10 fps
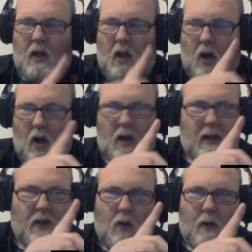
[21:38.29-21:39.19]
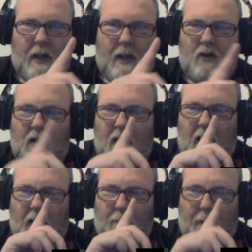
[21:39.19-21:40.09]
all I know is
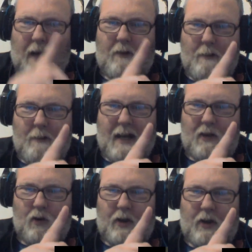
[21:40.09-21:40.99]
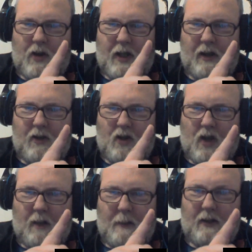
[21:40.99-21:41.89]
if Barry Manilow can sing a
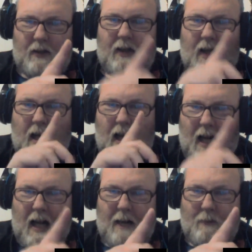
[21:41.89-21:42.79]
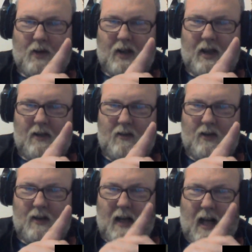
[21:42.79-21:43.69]
song about it,
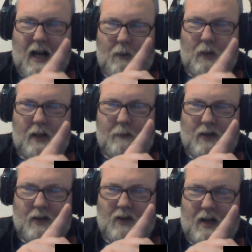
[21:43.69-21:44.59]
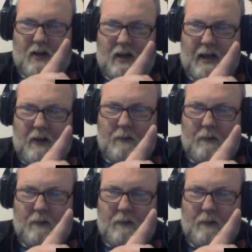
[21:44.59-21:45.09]
I want him to steer clear.